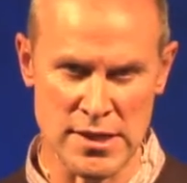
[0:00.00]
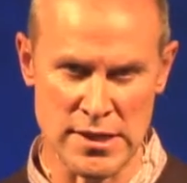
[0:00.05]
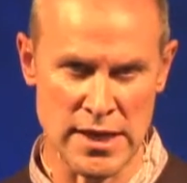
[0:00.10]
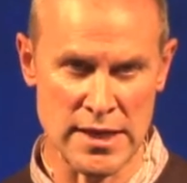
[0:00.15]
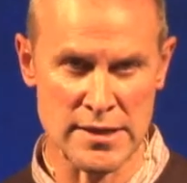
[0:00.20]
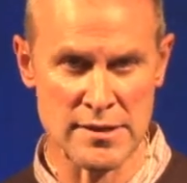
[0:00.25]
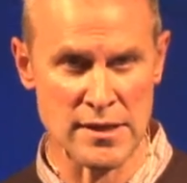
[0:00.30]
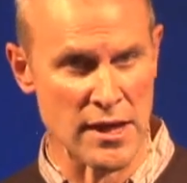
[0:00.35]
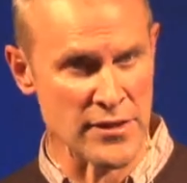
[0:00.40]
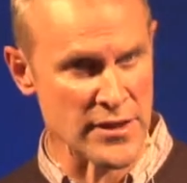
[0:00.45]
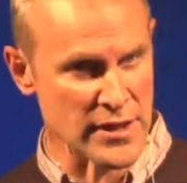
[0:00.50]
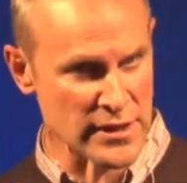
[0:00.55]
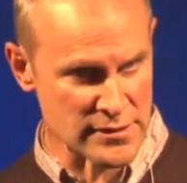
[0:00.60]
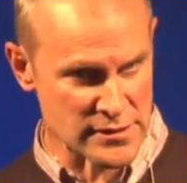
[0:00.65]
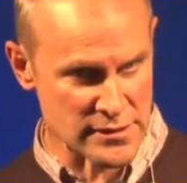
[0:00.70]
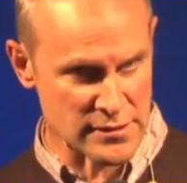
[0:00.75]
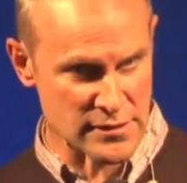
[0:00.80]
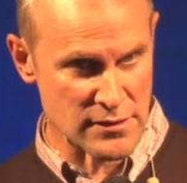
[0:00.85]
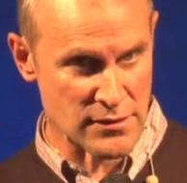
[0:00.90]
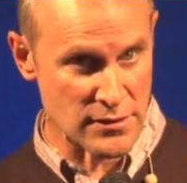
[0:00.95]
And I think
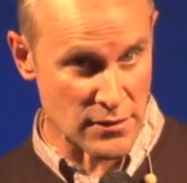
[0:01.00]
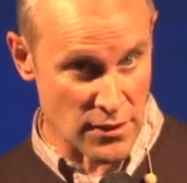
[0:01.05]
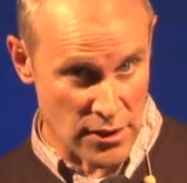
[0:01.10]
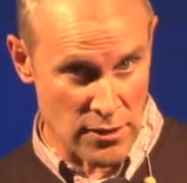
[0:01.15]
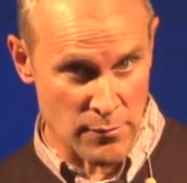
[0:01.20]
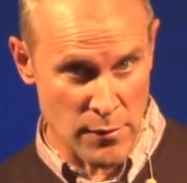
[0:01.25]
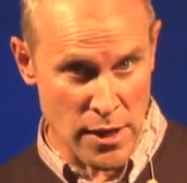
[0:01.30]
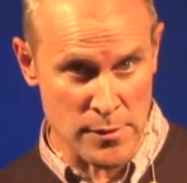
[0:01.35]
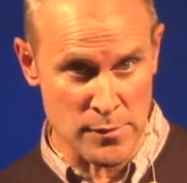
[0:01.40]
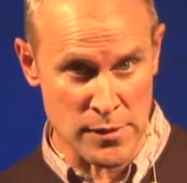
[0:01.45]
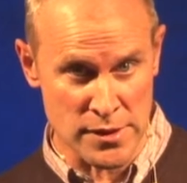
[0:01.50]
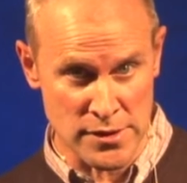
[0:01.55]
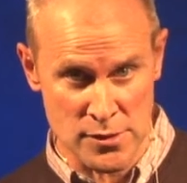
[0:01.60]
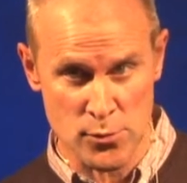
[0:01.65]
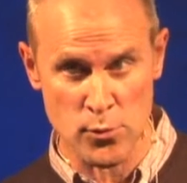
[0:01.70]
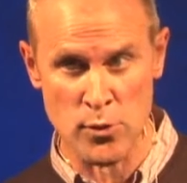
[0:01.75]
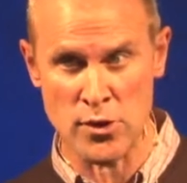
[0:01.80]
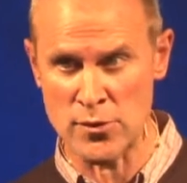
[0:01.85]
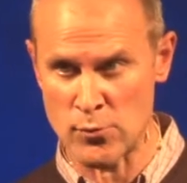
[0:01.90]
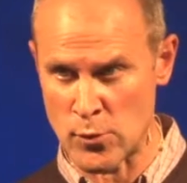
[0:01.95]
at the moment
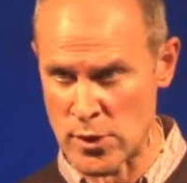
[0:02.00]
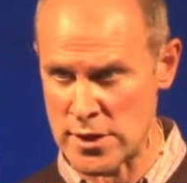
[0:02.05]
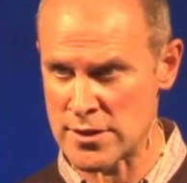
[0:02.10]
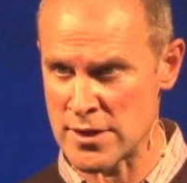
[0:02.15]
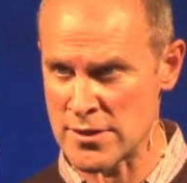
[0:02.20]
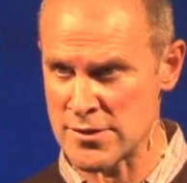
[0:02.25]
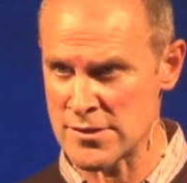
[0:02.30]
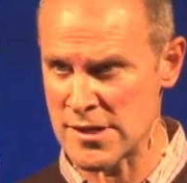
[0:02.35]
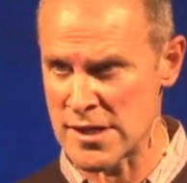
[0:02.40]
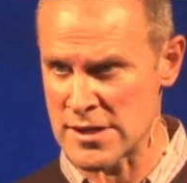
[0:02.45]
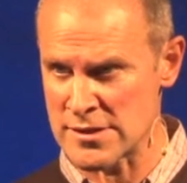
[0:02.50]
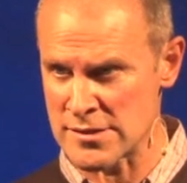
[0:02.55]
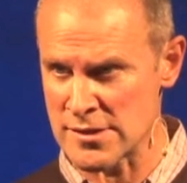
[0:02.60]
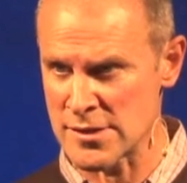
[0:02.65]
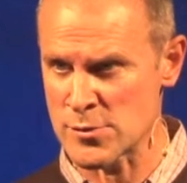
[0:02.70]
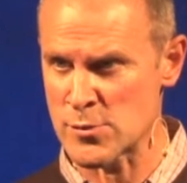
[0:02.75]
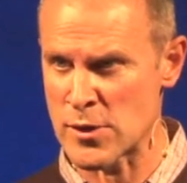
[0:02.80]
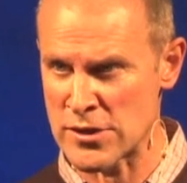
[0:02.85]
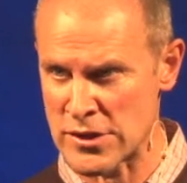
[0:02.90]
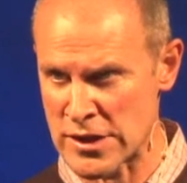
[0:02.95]
we're in one of those
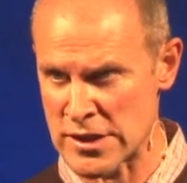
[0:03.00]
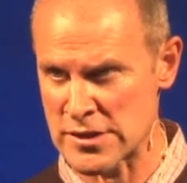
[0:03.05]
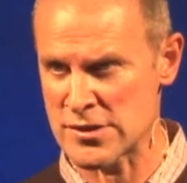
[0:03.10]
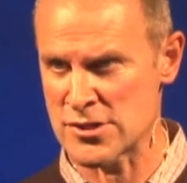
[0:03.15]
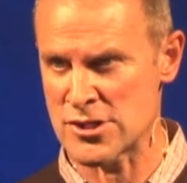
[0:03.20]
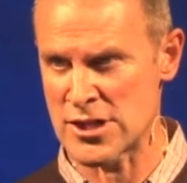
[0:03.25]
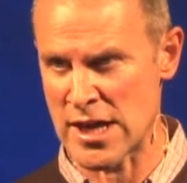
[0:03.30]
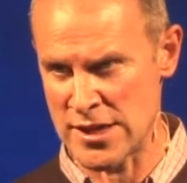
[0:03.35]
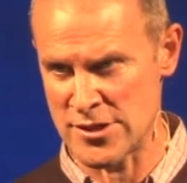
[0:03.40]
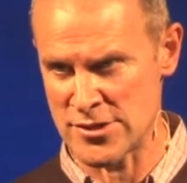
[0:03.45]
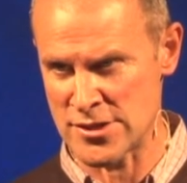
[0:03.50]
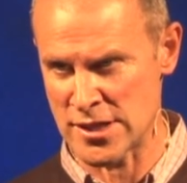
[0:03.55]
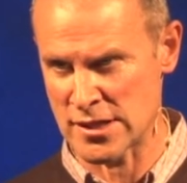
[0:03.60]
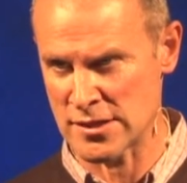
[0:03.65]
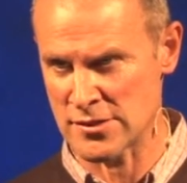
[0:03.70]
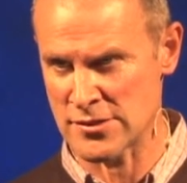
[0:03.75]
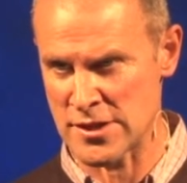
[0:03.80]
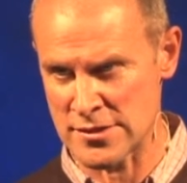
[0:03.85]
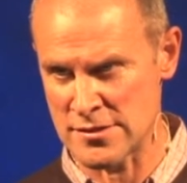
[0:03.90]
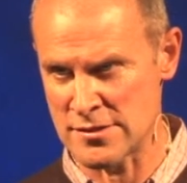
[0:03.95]
seasons where things are challenging,
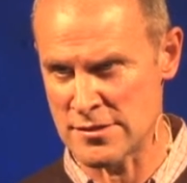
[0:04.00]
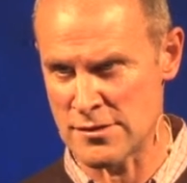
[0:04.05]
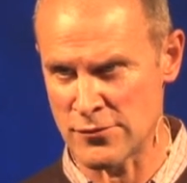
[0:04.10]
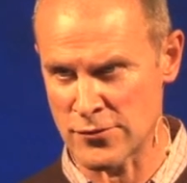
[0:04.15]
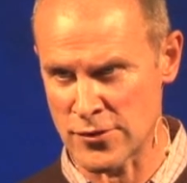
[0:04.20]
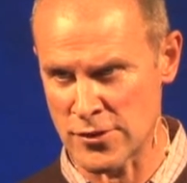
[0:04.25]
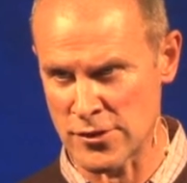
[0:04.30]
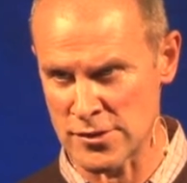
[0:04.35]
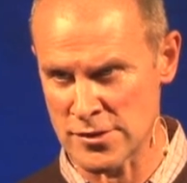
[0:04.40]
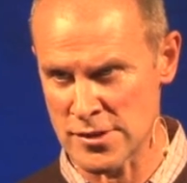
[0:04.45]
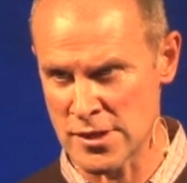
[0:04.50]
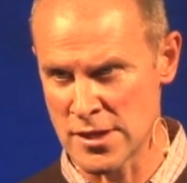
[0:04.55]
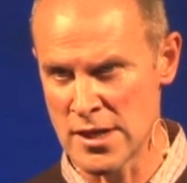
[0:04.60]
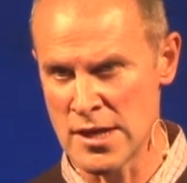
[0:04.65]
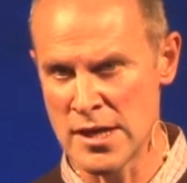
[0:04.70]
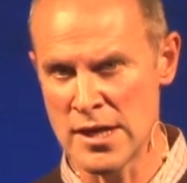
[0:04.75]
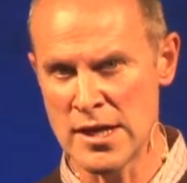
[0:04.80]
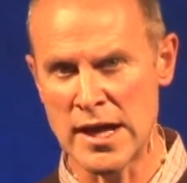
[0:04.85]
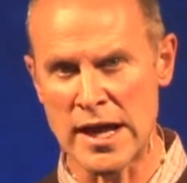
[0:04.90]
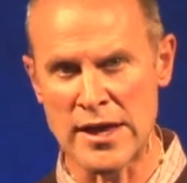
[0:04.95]
things are difficult.
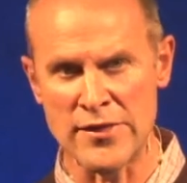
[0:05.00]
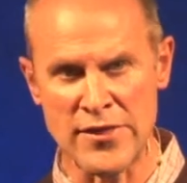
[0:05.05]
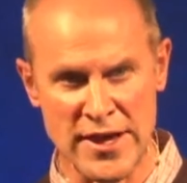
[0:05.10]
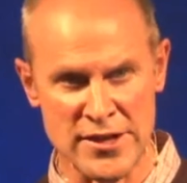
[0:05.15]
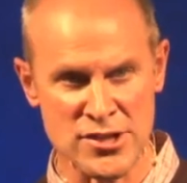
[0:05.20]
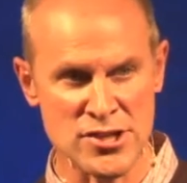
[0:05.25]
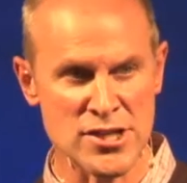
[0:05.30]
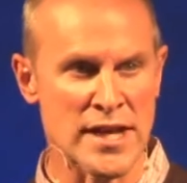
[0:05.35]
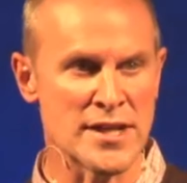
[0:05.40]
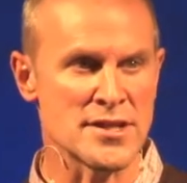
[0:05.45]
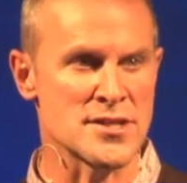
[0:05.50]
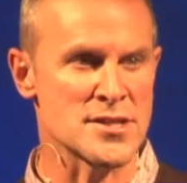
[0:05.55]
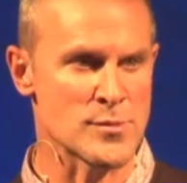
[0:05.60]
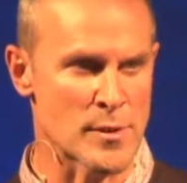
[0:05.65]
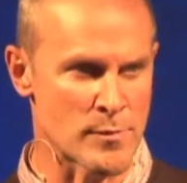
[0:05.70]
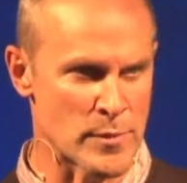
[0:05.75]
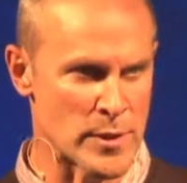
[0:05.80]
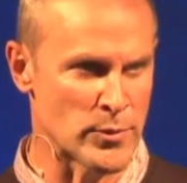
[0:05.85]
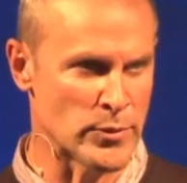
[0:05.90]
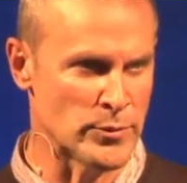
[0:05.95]
And that changes
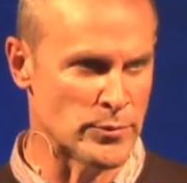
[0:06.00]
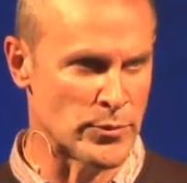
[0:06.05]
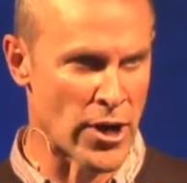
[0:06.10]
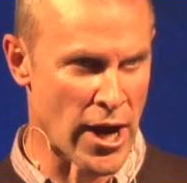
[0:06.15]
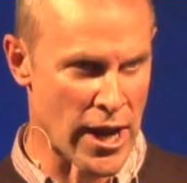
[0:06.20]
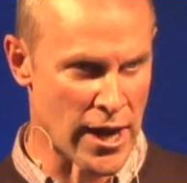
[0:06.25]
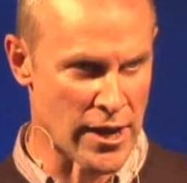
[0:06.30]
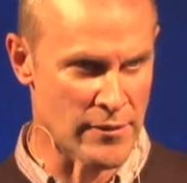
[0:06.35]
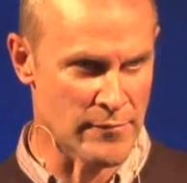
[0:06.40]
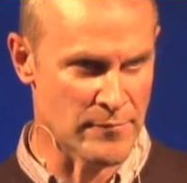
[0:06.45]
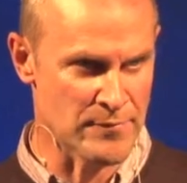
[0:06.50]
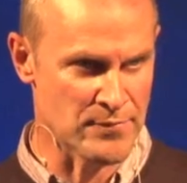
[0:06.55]
when people pray.